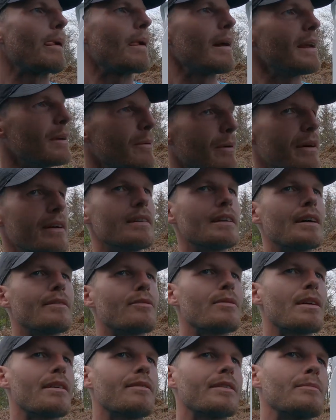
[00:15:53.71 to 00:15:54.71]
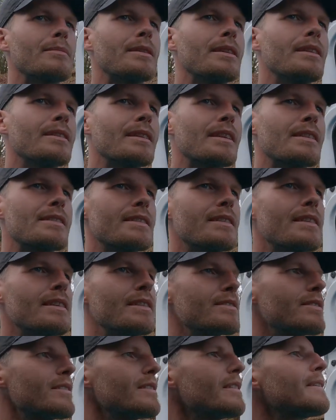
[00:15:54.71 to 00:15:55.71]
Anyway, I've arrived at my little
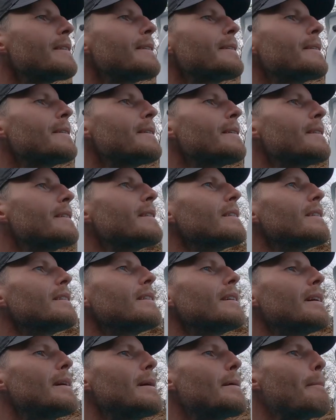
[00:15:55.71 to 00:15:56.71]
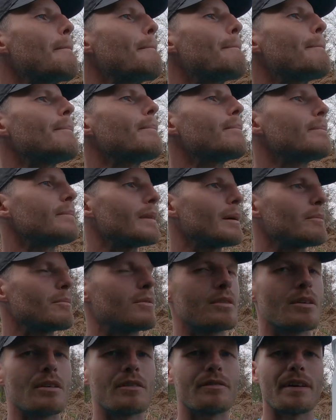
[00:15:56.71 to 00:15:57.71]
destination. I'm going
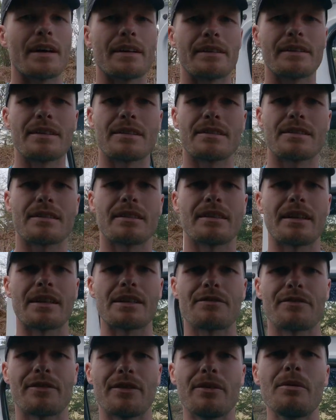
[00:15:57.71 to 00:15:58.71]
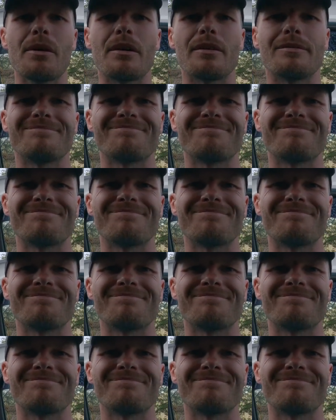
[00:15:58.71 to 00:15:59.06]
to go find this nice view.